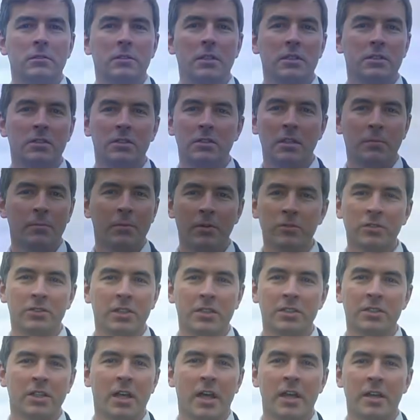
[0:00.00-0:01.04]
This is the most
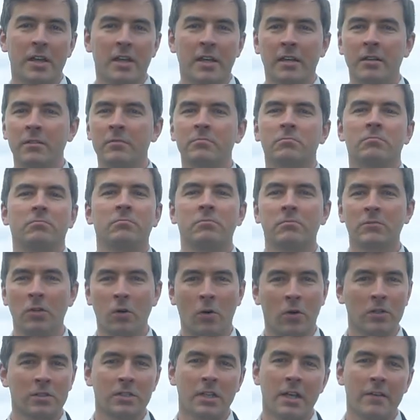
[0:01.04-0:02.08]
exciting
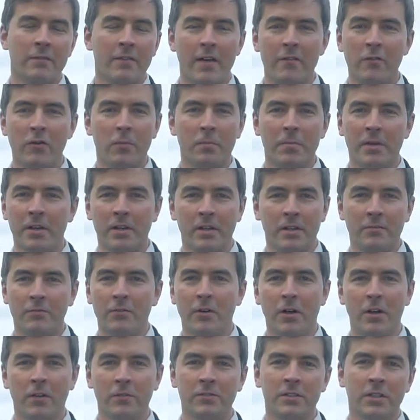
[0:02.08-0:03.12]
course I've ever been
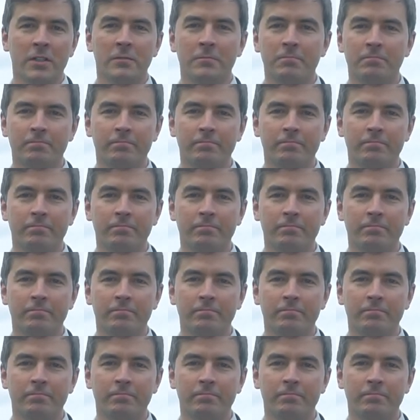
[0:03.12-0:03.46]
involved in.